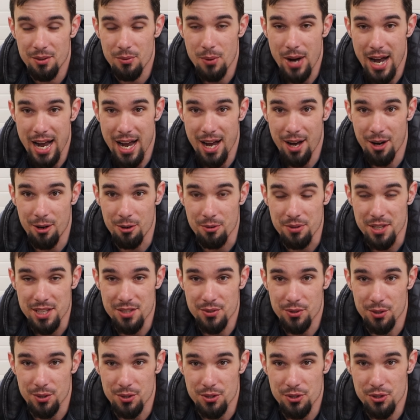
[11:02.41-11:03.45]
Wow,
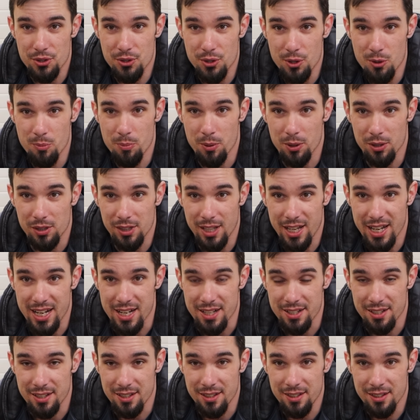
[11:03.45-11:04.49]
these are super
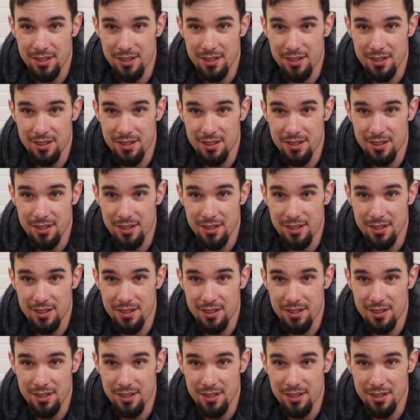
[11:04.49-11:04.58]
light.